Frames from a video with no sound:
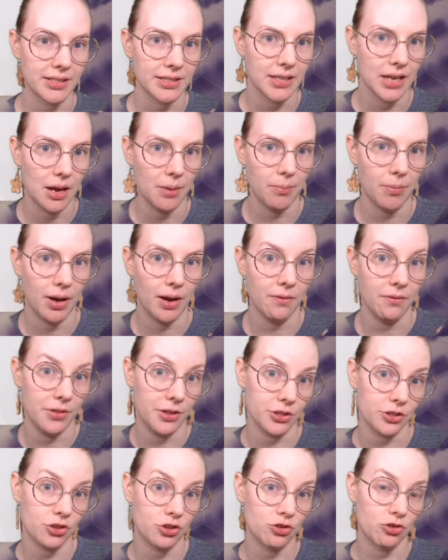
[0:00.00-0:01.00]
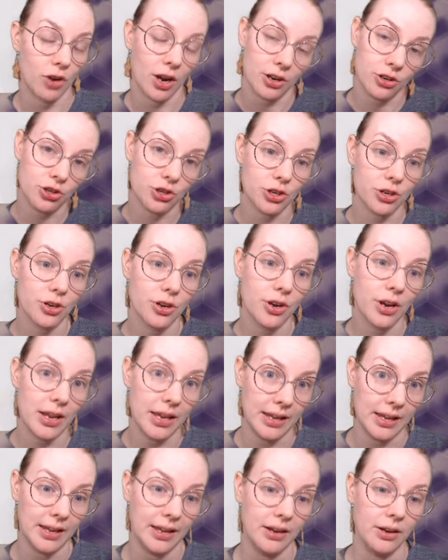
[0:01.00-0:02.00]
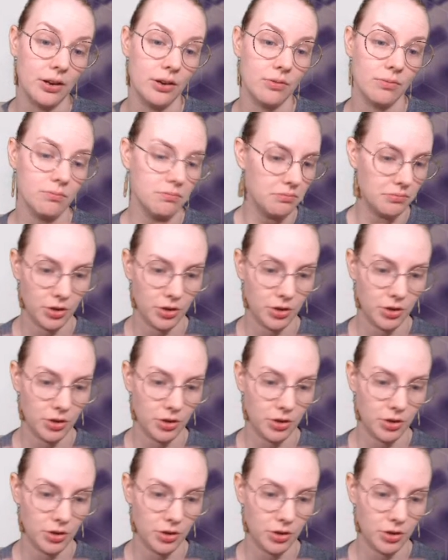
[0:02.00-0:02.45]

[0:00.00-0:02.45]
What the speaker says: some of the structure in,